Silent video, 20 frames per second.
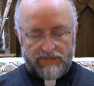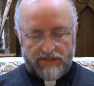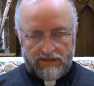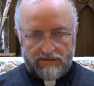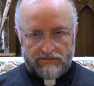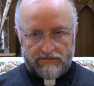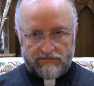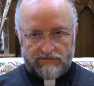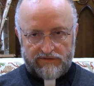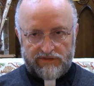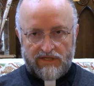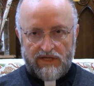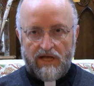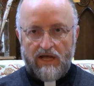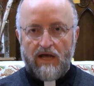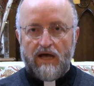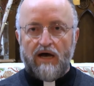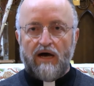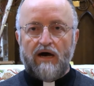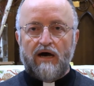Peter's.
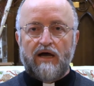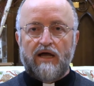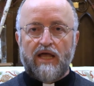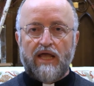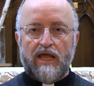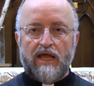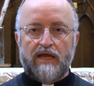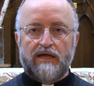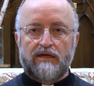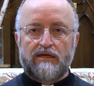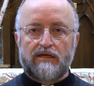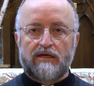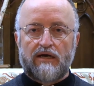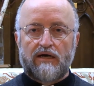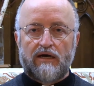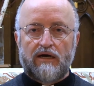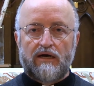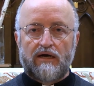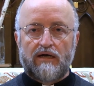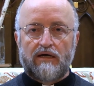Uh, and
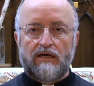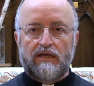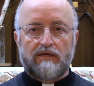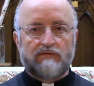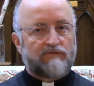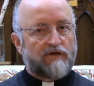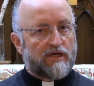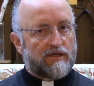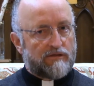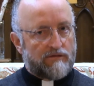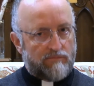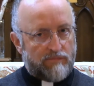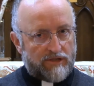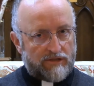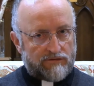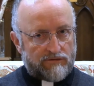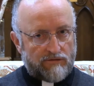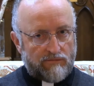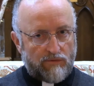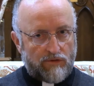uh, if I could be
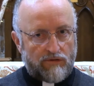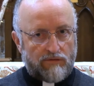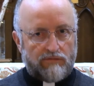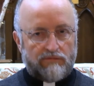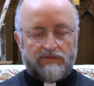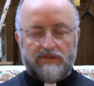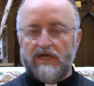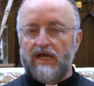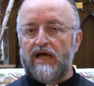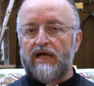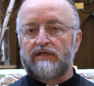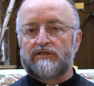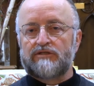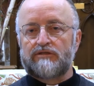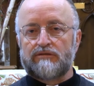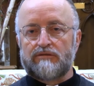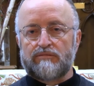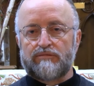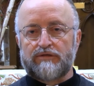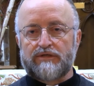so bold to ask
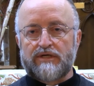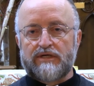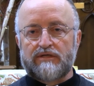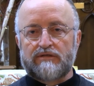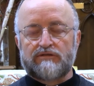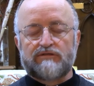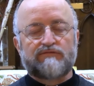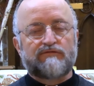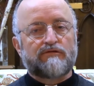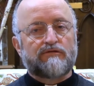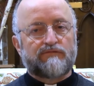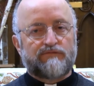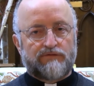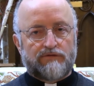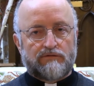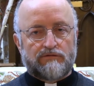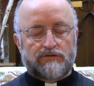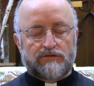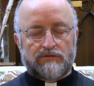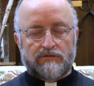your prayers for the
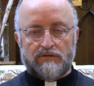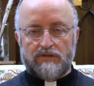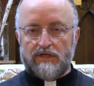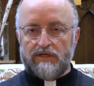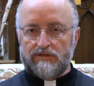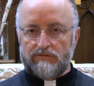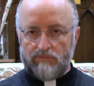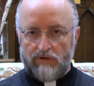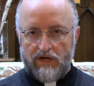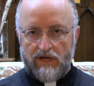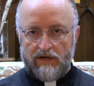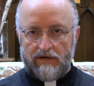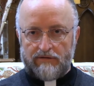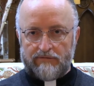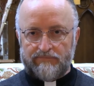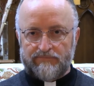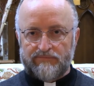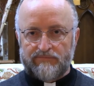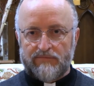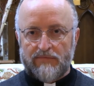future as well.